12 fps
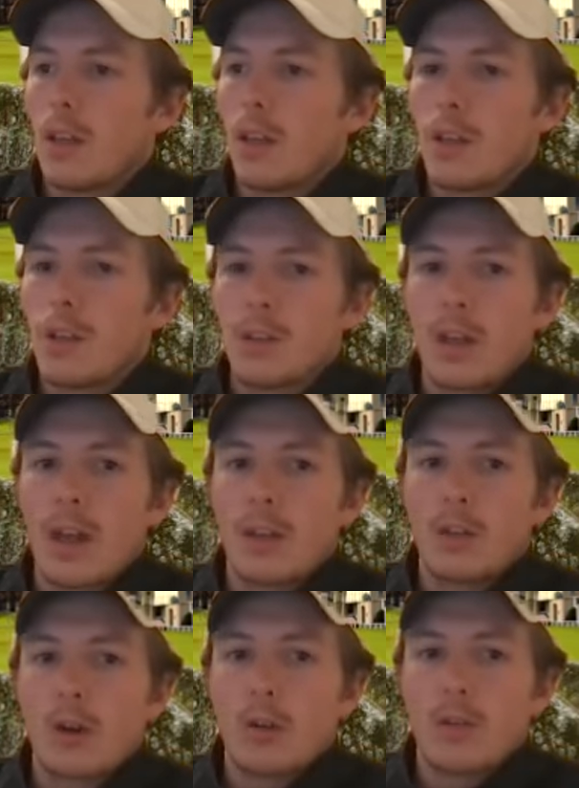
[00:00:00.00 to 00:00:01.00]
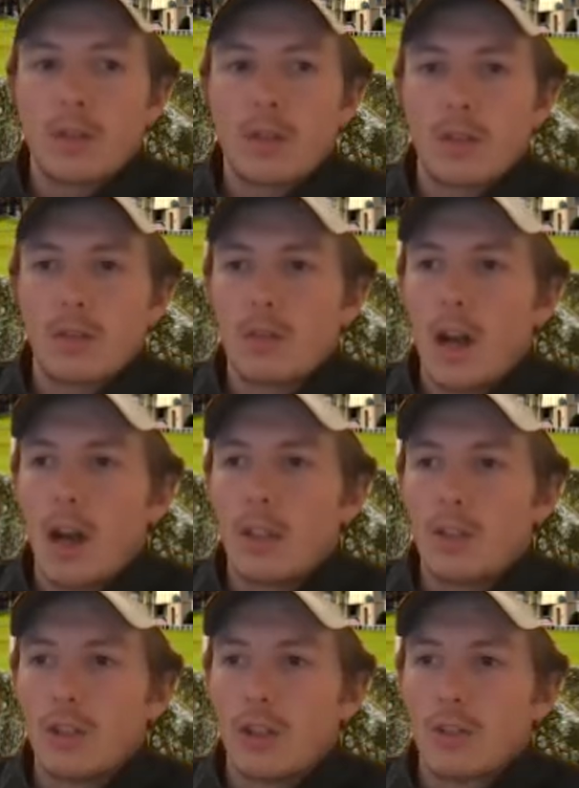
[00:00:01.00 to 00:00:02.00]
is that golf is not
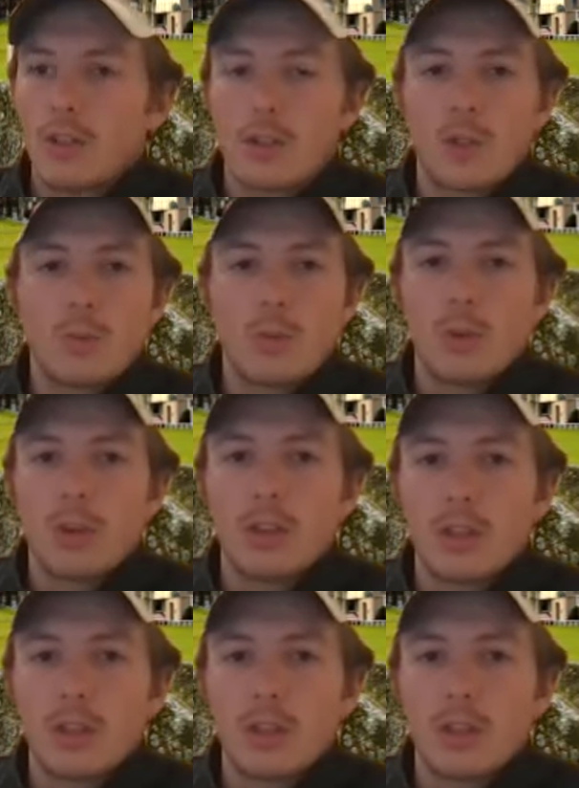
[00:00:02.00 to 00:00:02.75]
just a sport.